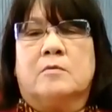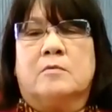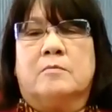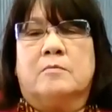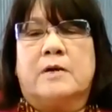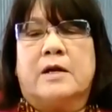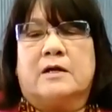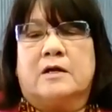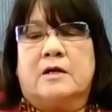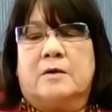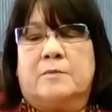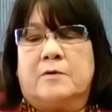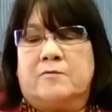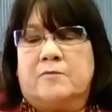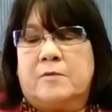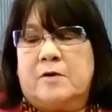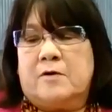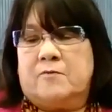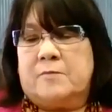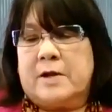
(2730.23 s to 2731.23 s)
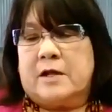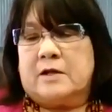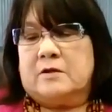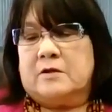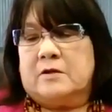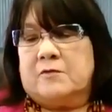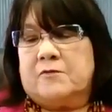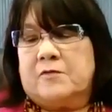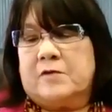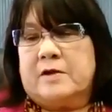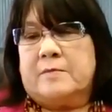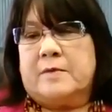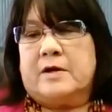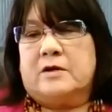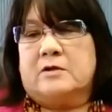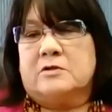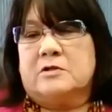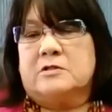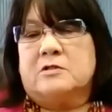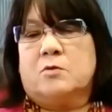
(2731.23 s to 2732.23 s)
makeup of male and
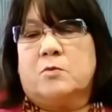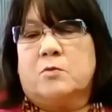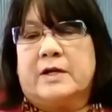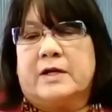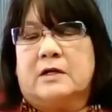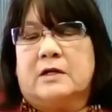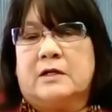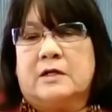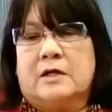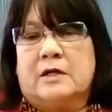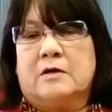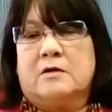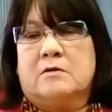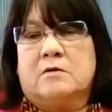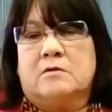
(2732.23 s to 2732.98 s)
female, just so we can get,